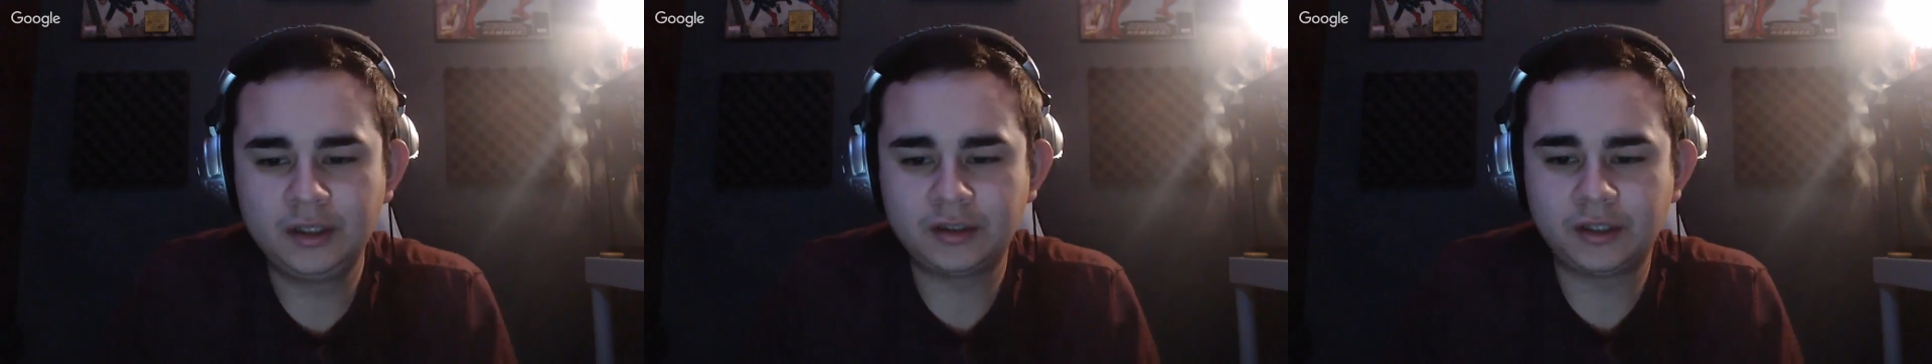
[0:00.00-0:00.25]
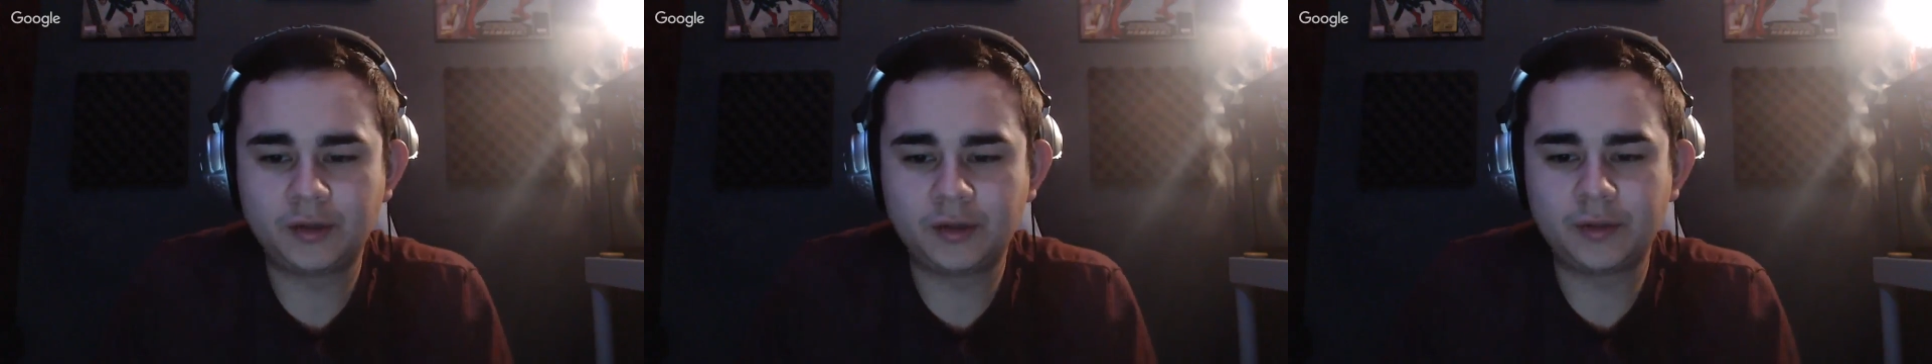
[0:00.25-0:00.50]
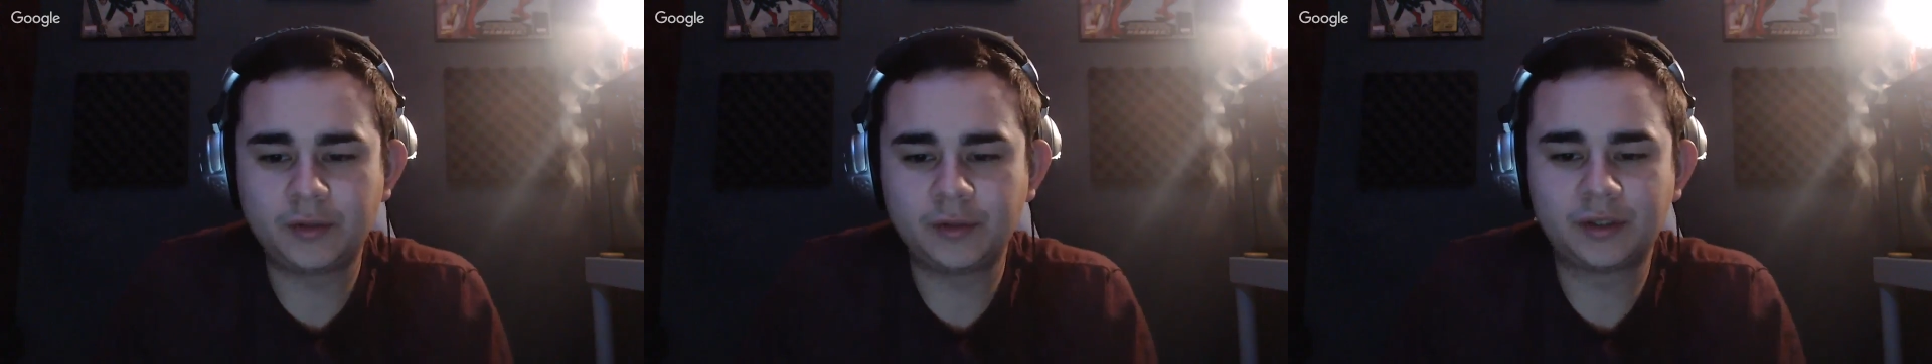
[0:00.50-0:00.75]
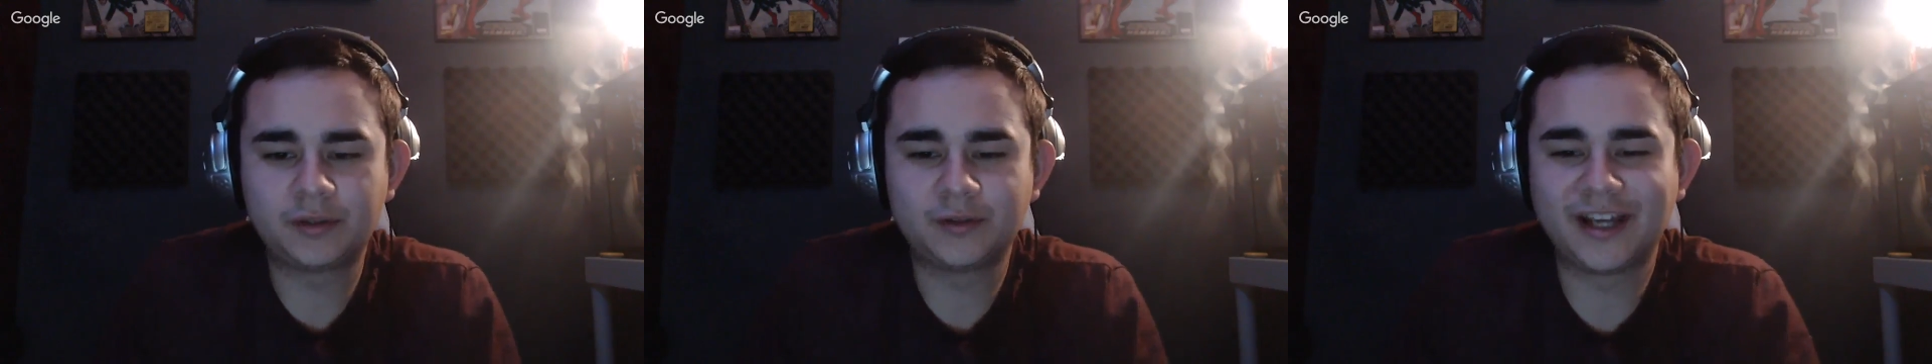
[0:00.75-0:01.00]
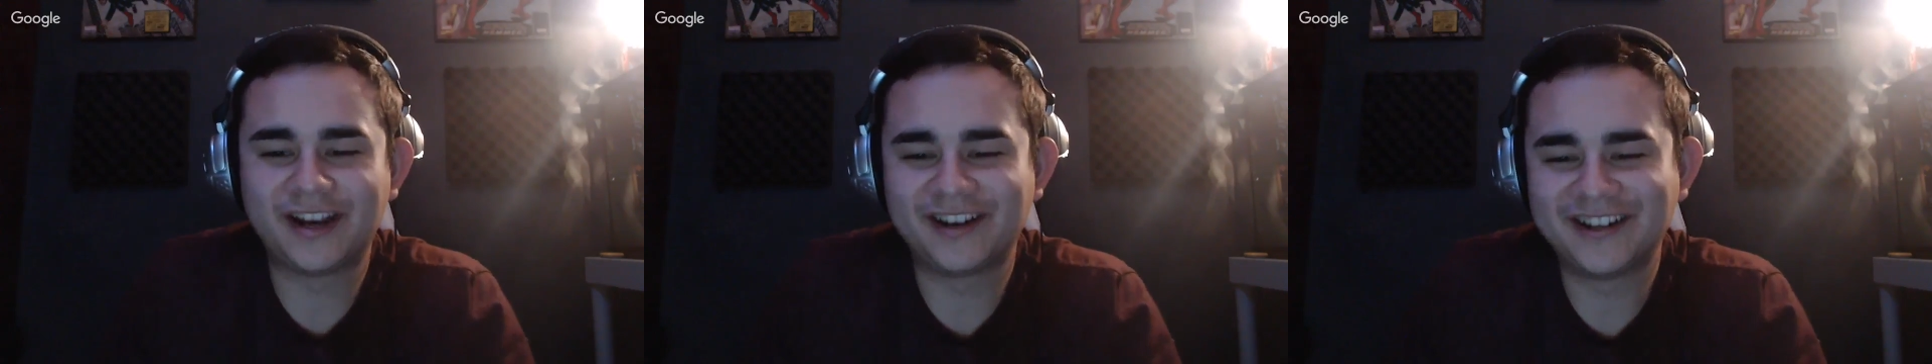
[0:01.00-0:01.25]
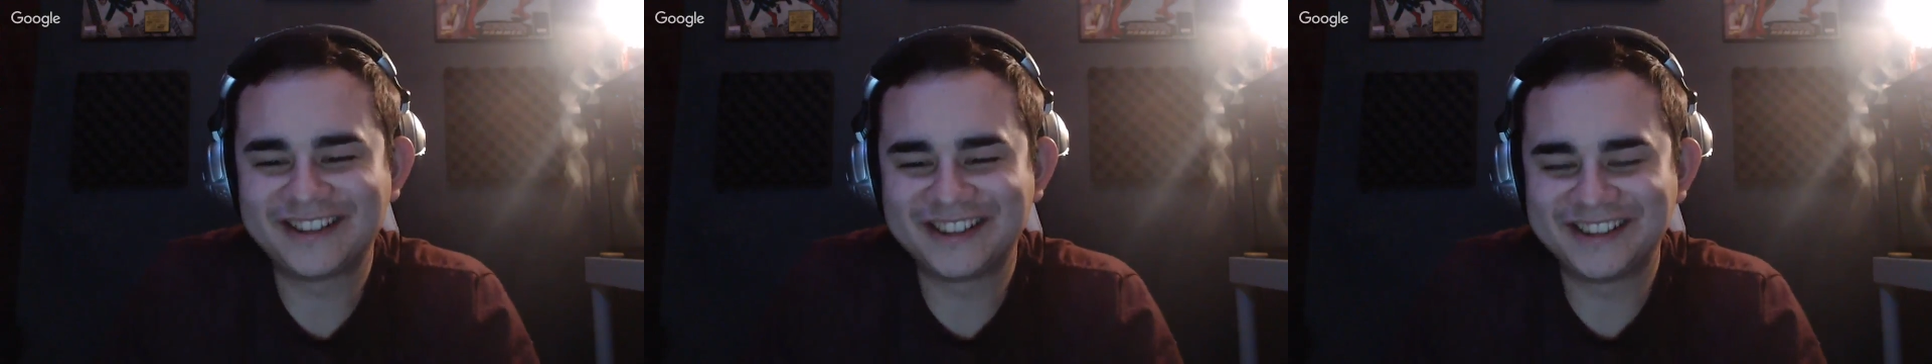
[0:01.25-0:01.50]
So that would be really cool.
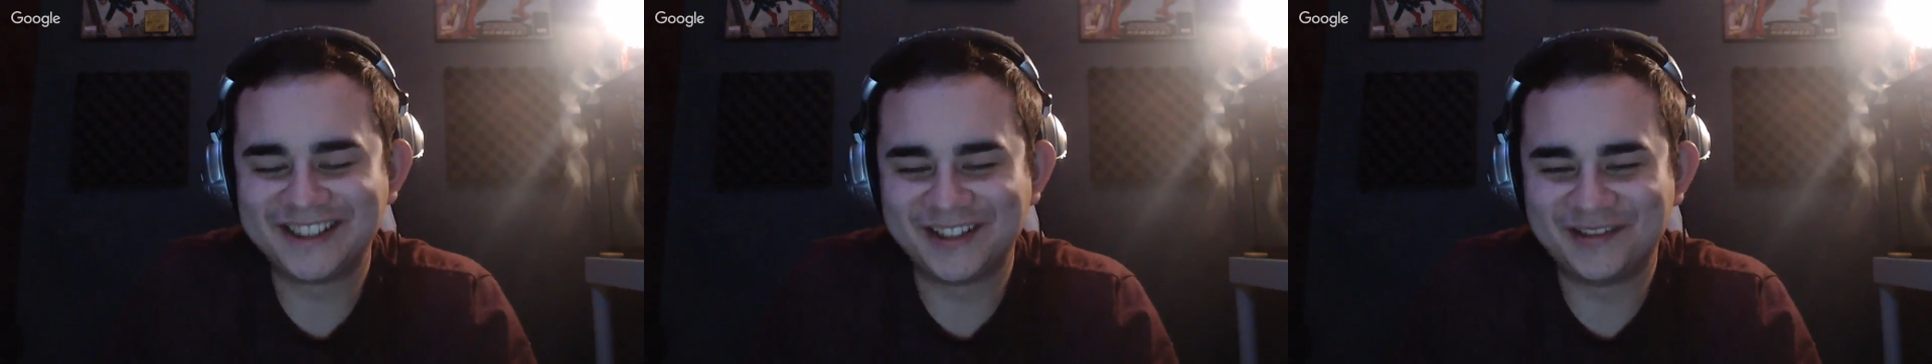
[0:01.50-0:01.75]
Karen, she said,